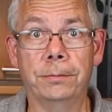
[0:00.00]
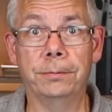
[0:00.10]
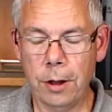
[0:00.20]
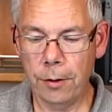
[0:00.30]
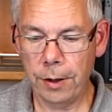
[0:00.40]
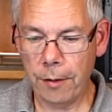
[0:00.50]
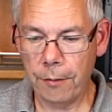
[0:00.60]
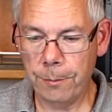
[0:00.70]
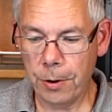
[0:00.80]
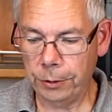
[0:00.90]
Now we
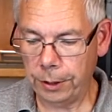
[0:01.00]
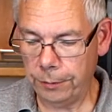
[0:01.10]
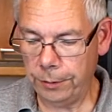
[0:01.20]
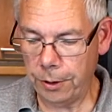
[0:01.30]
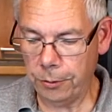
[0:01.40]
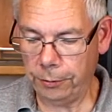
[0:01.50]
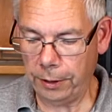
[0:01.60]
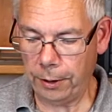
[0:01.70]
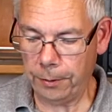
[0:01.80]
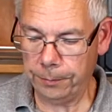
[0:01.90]
have both our doughs
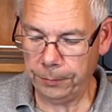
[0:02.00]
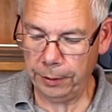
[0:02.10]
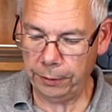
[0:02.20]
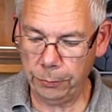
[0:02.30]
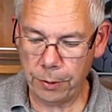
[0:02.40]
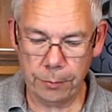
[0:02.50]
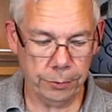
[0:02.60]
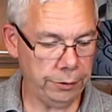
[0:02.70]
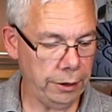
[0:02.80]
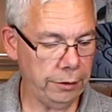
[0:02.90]
here. This is the one
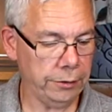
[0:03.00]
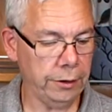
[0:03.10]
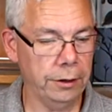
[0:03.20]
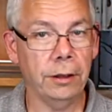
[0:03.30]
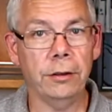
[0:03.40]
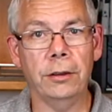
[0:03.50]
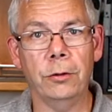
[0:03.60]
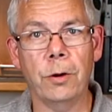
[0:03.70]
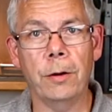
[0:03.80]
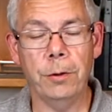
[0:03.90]
with yeast and this is the
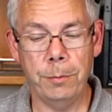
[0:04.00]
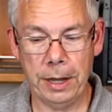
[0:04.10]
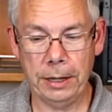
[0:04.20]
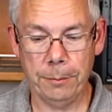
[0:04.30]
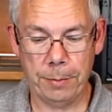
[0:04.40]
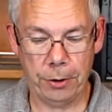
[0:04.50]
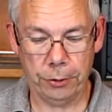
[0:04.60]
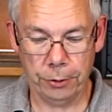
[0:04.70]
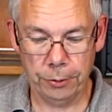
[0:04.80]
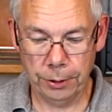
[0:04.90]
one with baking powder.